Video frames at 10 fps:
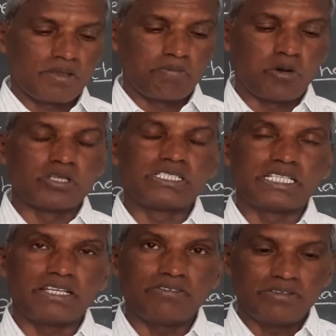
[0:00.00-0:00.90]

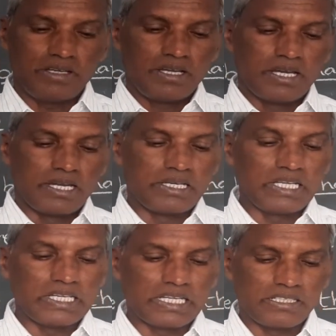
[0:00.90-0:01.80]
positive
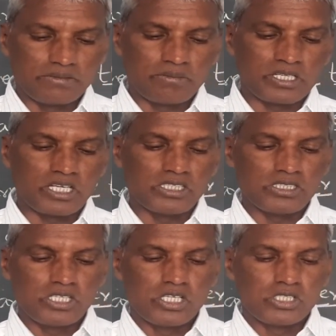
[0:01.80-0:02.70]
degree,
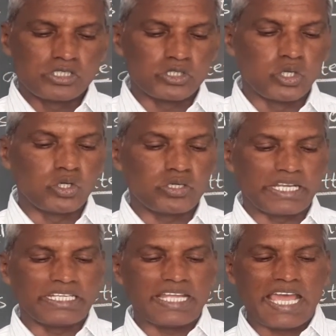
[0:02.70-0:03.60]
because so
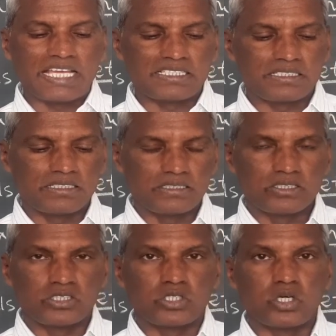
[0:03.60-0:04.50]
great as,
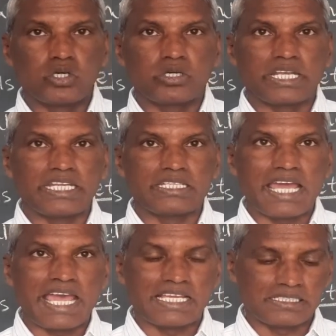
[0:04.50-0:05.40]
so great
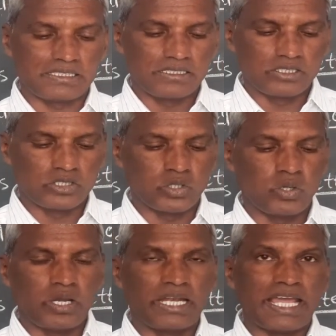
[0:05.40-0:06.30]
as,
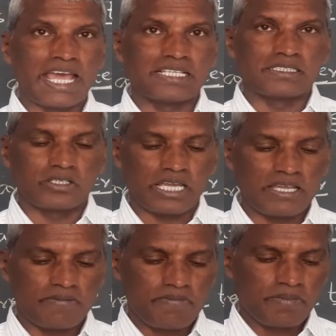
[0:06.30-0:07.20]
so and as.
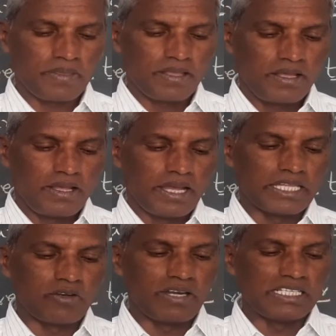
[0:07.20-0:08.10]
Okay.
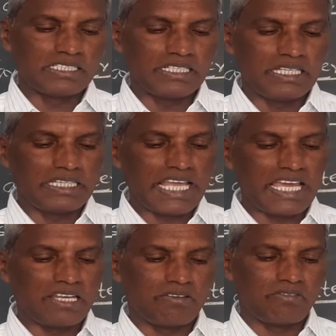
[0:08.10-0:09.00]
Other one is
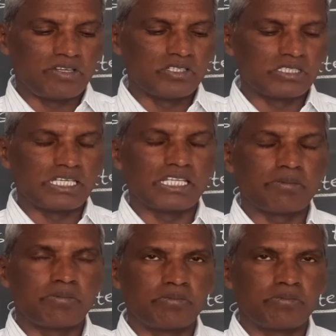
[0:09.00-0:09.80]
then. When you see in the